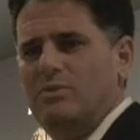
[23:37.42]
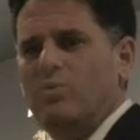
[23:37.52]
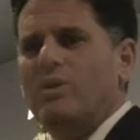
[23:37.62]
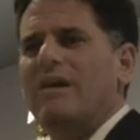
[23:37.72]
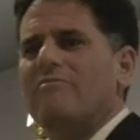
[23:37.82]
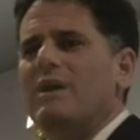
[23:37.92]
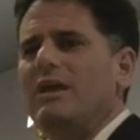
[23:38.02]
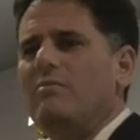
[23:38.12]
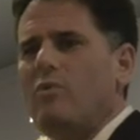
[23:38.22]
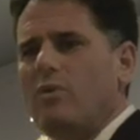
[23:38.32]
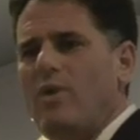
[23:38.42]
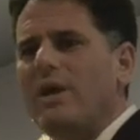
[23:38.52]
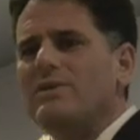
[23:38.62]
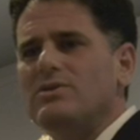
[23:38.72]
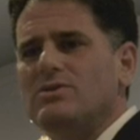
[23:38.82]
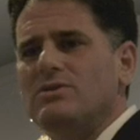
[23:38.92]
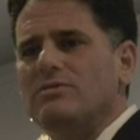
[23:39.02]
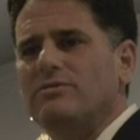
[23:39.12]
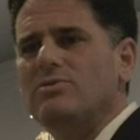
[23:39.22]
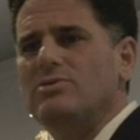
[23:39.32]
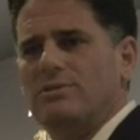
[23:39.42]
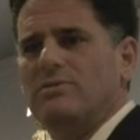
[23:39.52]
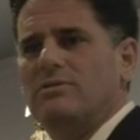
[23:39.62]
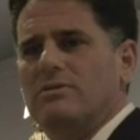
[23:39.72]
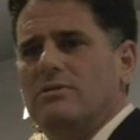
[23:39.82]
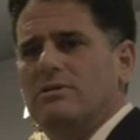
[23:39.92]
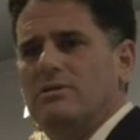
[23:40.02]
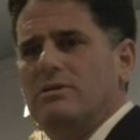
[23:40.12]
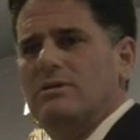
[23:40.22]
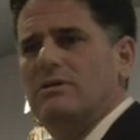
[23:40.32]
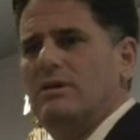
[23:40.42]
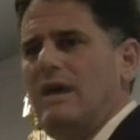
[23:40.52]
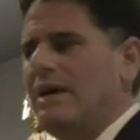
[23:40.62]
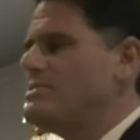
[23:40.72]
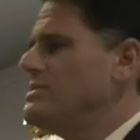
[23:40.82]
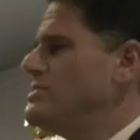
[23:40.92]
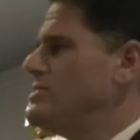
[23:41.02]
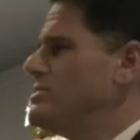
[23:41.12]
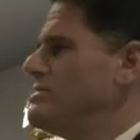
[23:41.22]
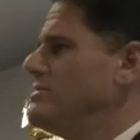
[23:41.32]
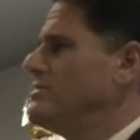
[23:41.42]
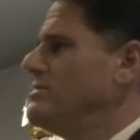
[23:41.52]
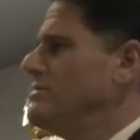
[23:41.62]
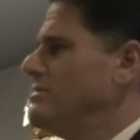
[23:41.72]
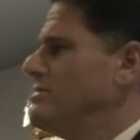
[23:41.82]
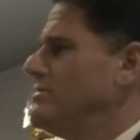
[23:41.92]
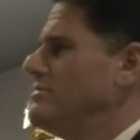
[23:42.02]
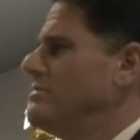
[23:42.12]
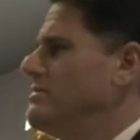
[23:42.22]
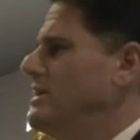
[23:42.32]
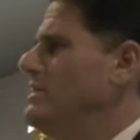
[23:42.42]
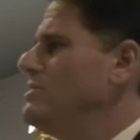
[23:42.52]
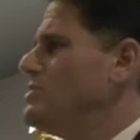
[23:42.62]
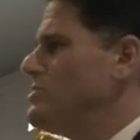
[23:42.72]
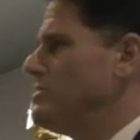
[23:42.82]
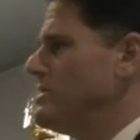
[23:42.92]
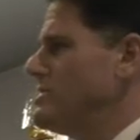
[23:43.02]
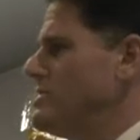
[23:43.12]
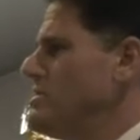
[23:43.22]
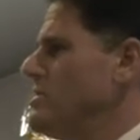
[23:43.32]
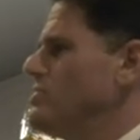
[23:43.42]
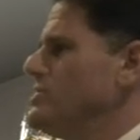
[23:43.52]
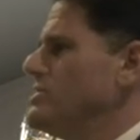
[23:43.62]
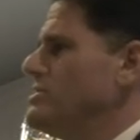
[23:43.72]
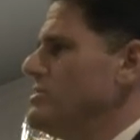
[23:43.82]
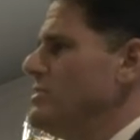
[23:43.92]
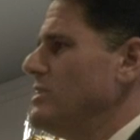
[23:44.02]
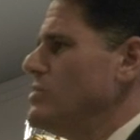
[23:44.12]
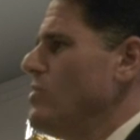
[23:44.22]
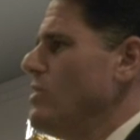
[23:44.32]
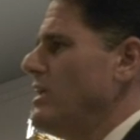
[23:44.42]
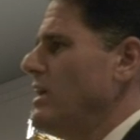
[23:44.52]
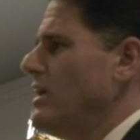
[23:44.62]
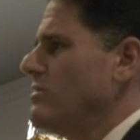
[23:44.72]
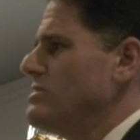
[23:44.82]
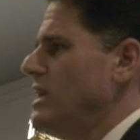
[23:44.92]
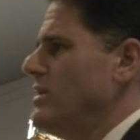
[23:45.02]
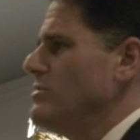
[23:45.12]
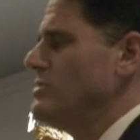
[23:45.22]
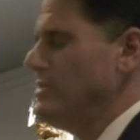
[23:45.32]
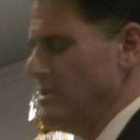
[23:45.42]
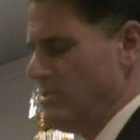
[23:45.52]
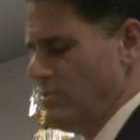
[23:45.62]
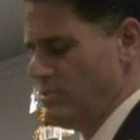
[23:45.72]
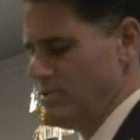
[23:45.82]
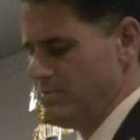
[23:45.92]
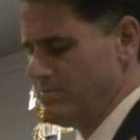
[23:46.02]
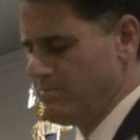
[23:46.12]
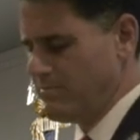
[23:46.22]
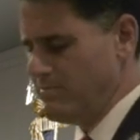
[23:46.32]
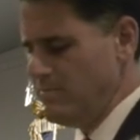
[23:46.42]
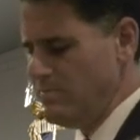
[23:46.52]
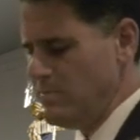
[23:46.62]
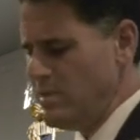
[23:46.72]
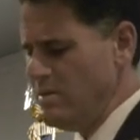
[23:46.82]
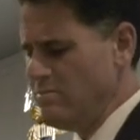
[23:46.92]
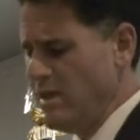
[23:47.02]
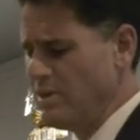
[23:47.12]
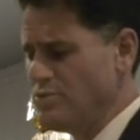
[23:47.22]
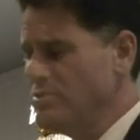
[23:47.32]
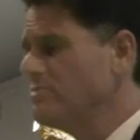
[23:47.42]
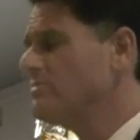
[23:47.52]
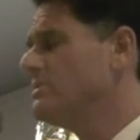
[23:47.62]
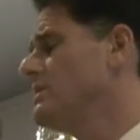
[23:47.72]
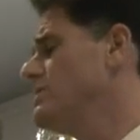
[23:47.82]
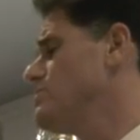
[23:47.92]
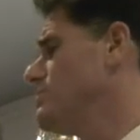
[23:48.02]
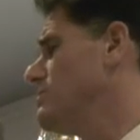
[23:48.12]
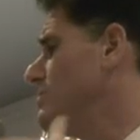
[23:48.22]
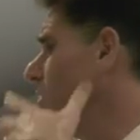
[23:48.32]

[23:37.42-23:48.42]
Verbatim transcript: But we'll have many more ways in the future as this industry, this ecosystem that's working on autonomous vehicles takes root in Israel.